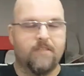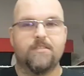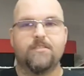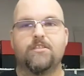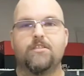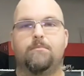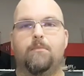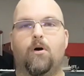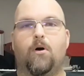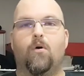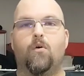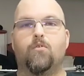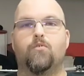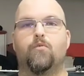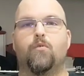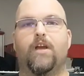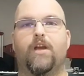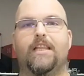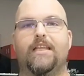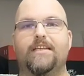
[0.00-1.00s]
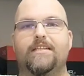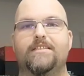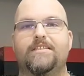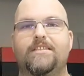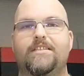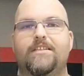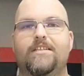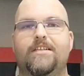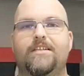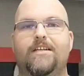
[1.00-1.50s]
some old
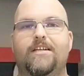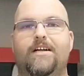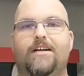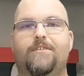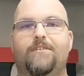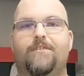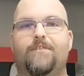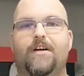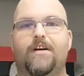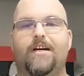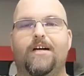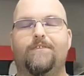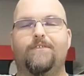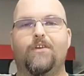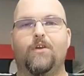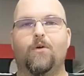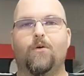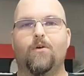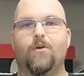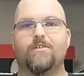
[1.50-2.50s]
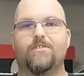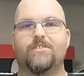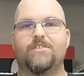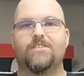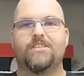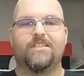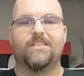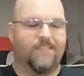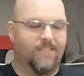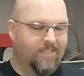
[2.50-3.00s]
relics of
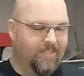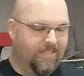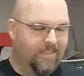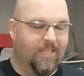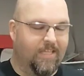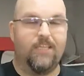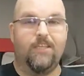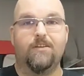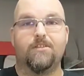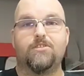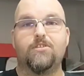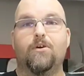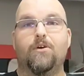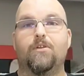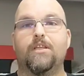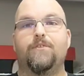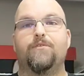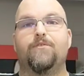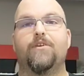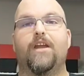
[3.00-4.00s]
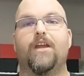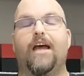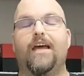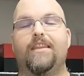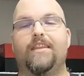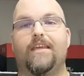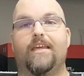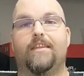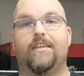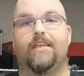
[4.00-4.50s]
yours that you had totally
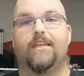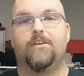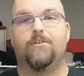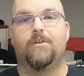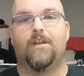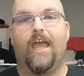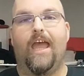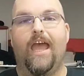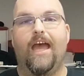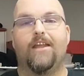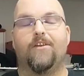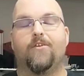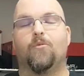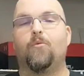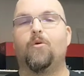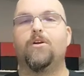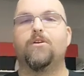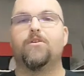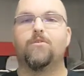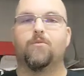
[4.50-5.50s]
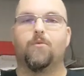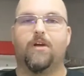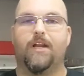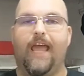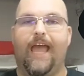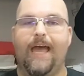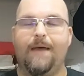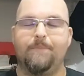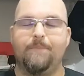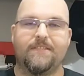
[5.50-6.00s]
forgotten that you had or wondered what
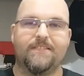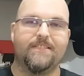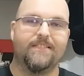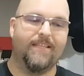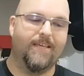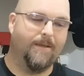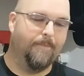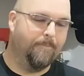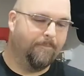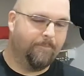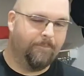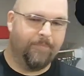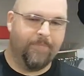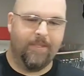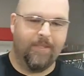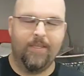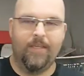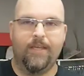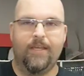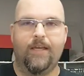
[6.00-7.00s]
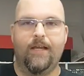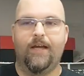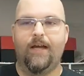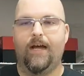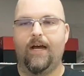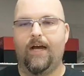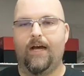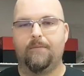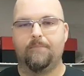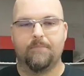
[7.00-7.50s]
happened to them.
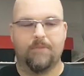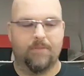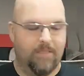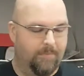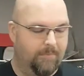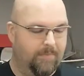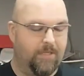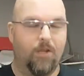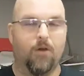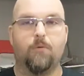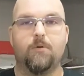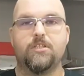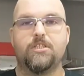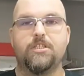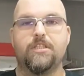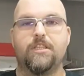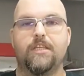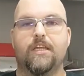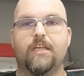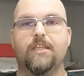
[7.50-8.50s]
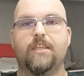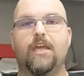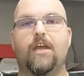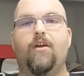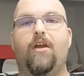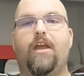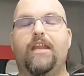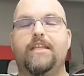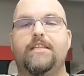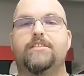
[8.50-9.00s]
Let me know what you think of
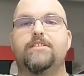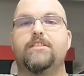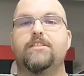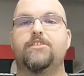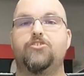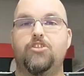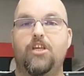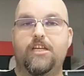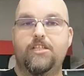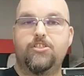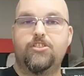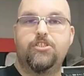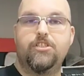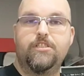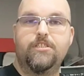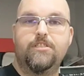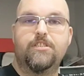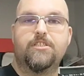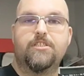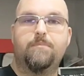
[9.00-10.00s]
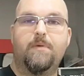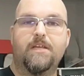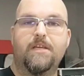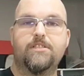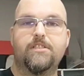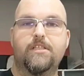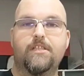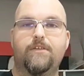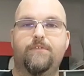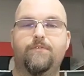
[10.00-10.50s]
there. Any suggestions,
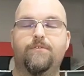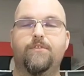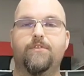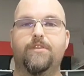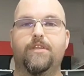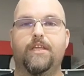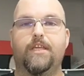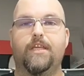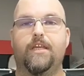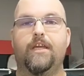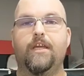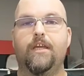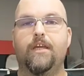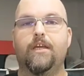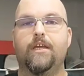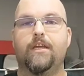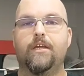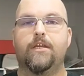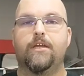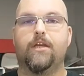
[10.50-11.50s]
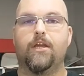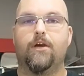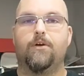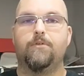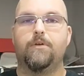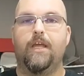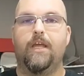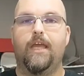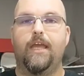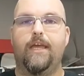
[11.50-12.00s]
especially for the
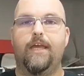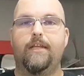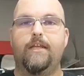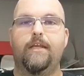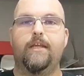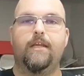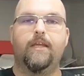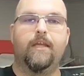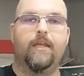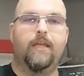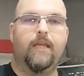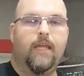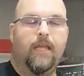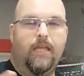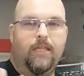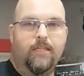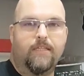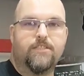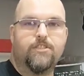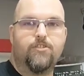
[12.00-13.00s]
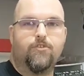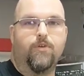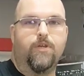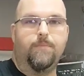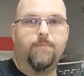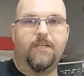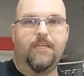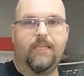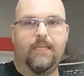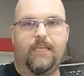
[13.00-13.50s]
goat head and the
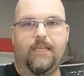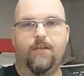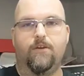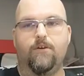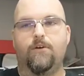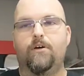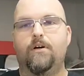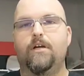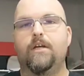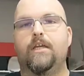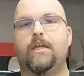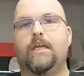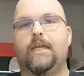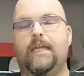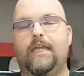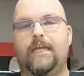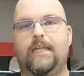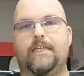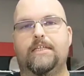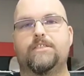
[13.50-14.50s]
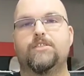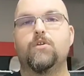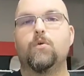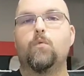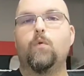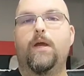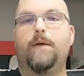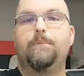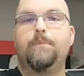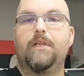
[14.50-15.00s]
screaming eagle. It is a
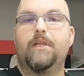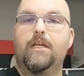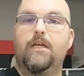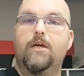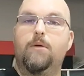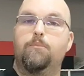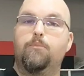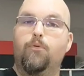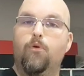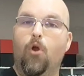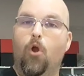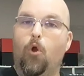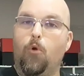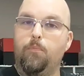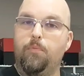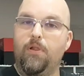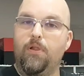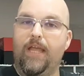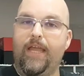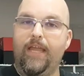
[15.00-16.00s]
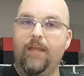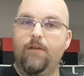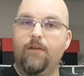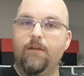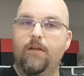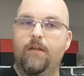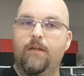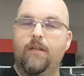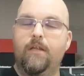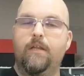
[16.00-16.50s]
replica pro
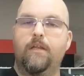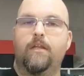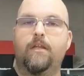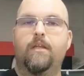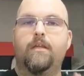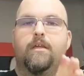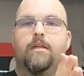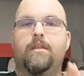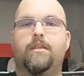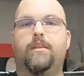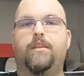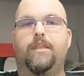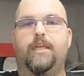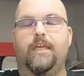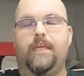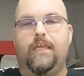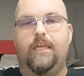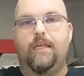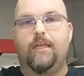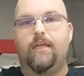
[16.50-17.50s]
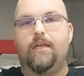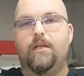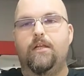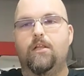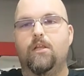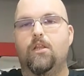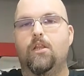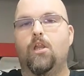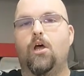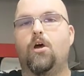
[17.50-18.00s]
player. The
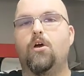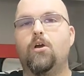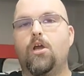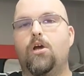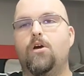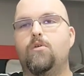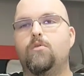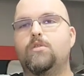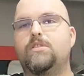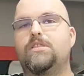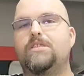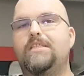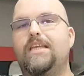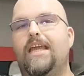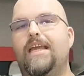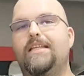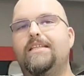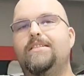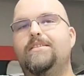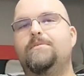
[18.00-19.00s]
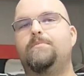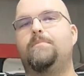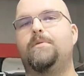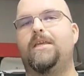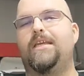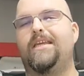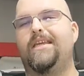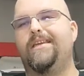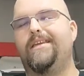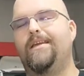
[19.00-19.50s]
logos tend to
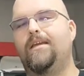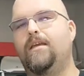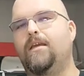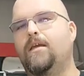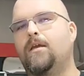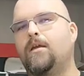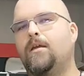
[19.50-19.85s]
be